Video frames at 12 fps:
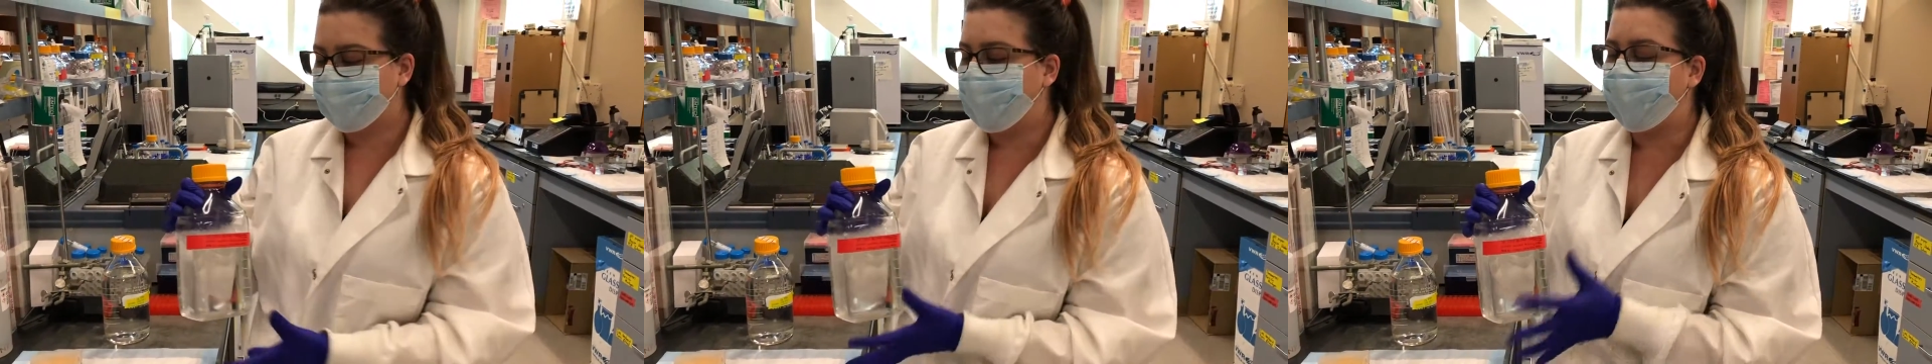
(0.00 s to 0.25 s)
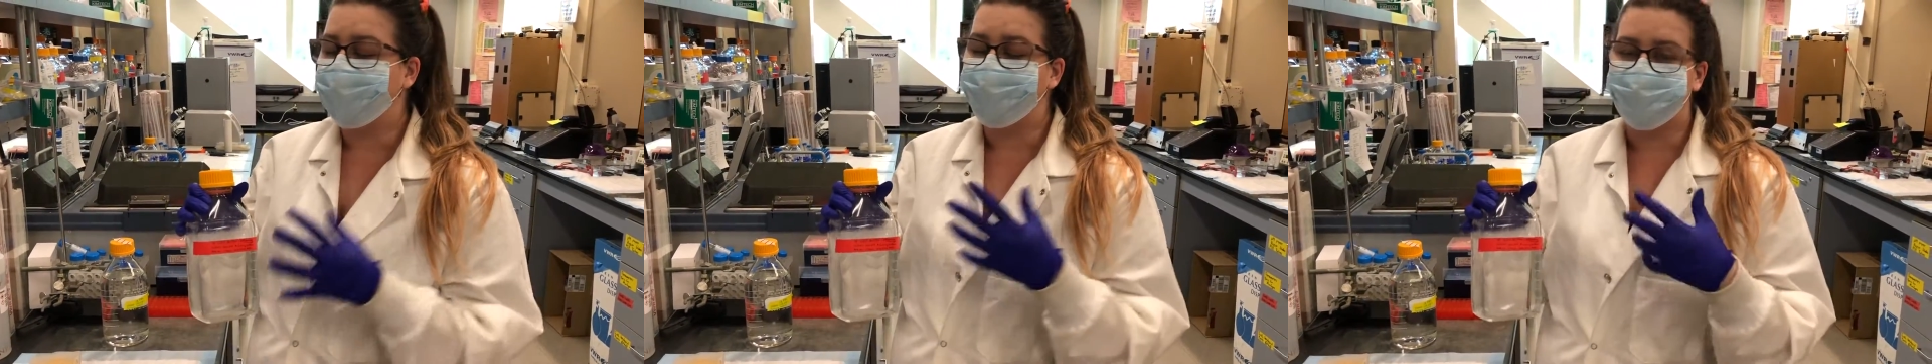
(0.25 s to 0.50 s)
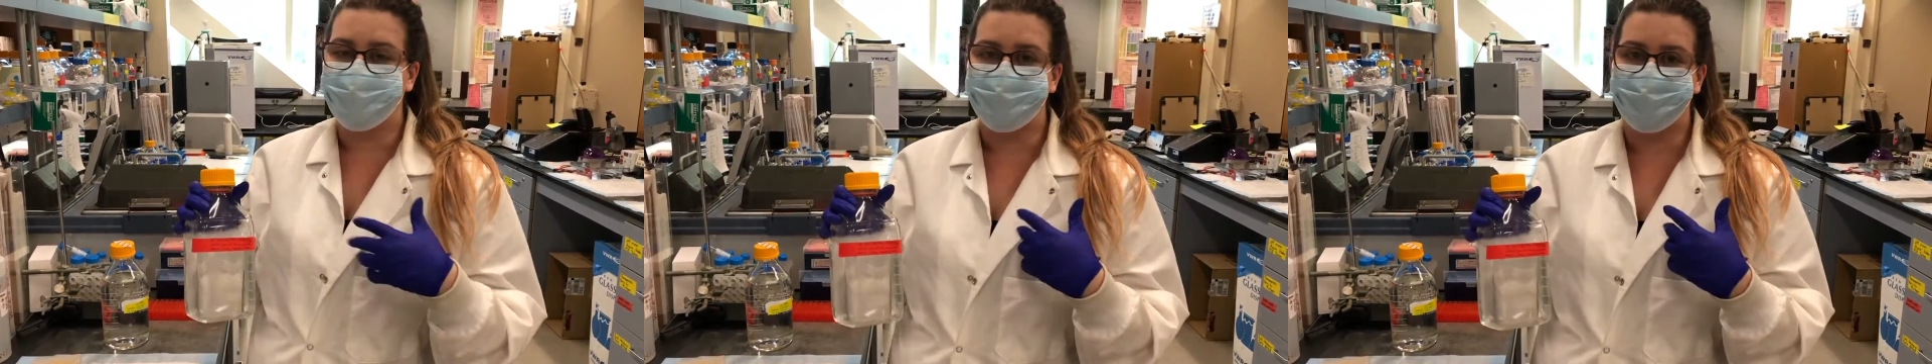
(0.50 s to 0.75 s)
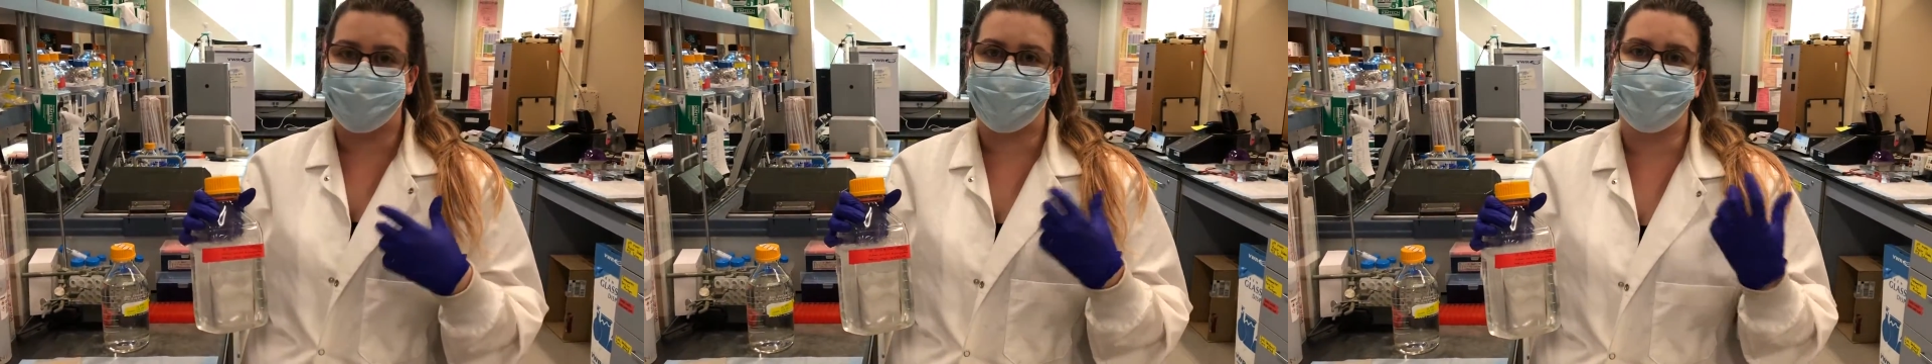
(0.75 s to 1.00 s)
and
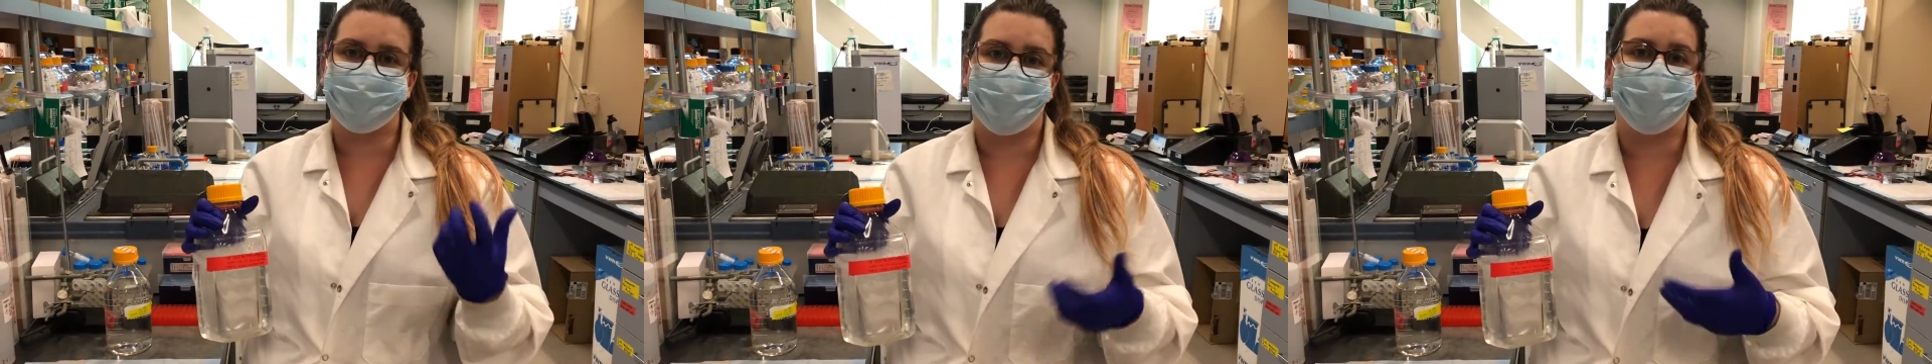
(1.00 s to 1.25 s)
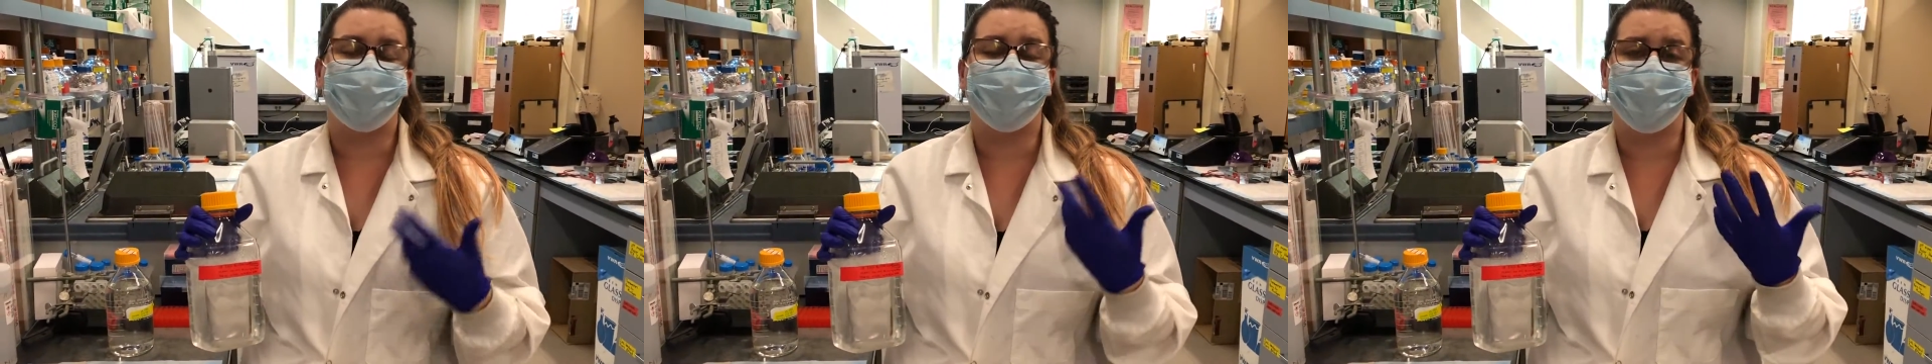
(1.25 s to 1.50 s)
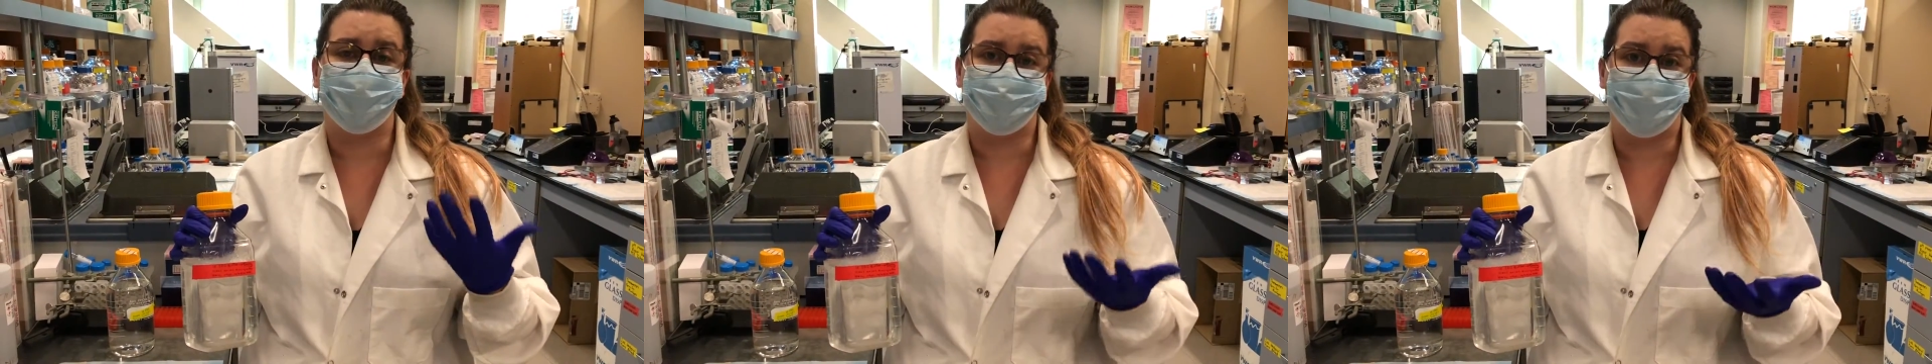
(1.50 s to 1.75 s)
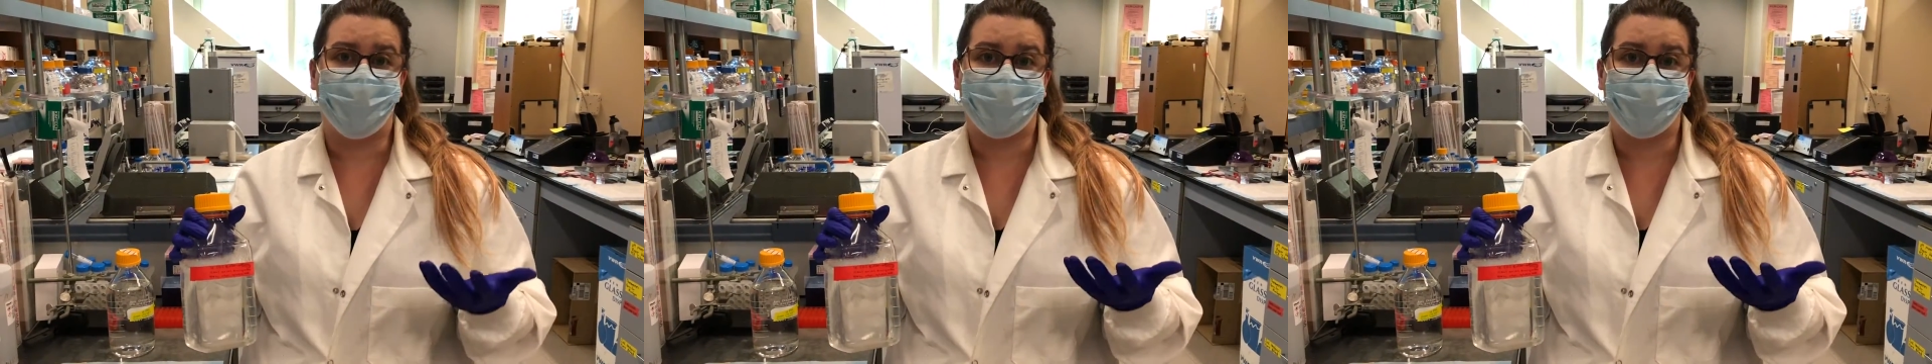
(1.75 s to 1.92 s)
it's not in a dry